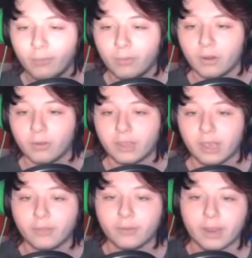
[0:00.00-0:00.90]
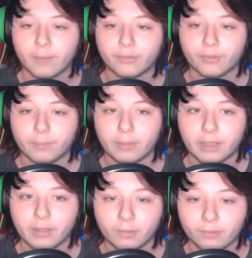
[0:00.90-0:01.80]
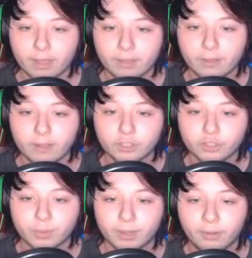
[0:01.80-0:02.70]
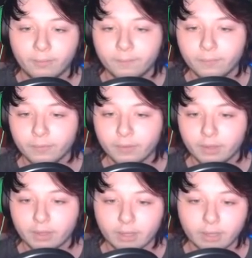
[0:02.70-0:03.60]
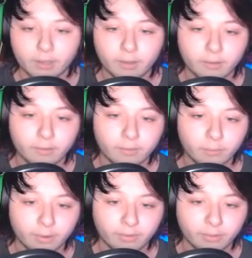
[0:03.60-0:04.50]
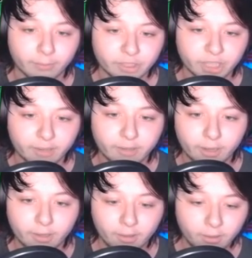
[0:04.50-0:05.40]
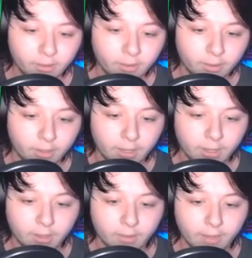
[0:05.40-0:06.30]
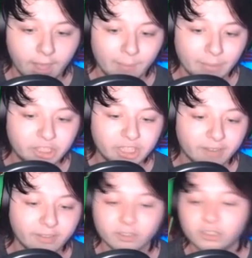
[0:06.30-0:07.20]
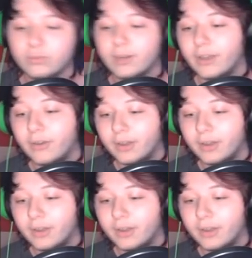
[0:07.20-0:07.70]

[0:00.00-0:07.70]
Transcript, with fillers: are the other items going to be? It looks like the next trail is, what is this, magenta? It is, yeah, magenta trail. And I'm